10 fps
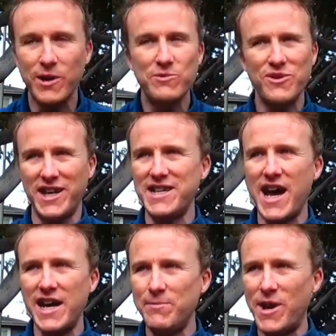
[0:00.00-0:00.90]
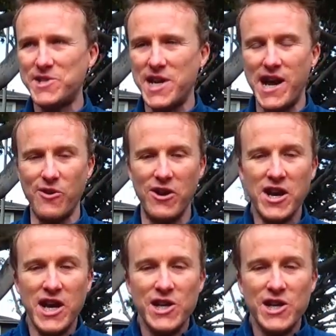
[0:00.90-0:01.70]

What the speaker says: and I'm doing like 90 miles an hour.